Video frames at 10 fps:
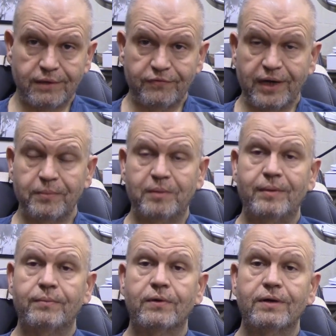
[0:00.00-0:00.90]
a family
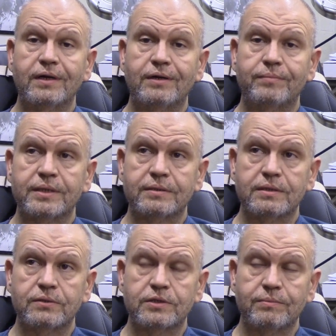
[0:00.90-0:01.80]
member, you know, but
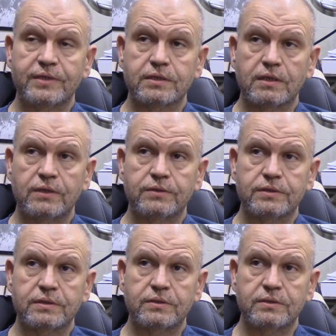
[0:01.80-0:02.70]
to lose them this
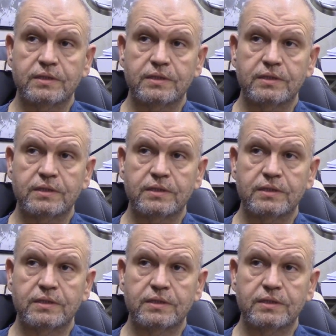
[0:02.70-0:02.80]
close to,